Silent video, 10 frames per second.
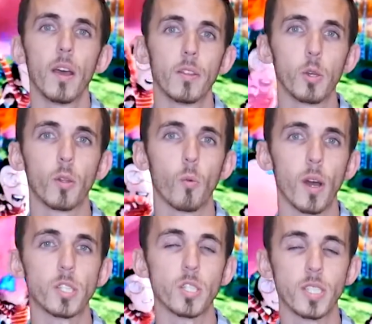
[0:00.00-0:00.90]
You can
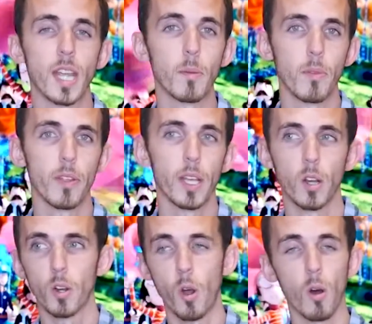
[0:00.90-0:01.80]
watch the same thing
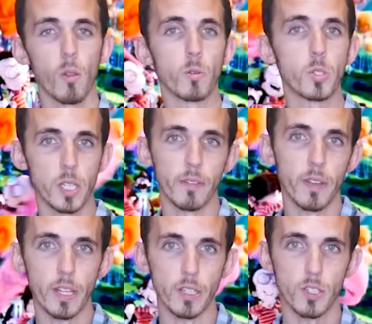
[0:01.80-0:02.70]
on all those
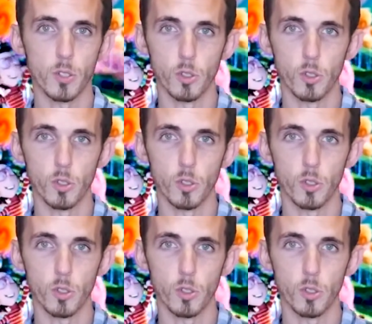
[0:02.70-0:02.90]
TVs.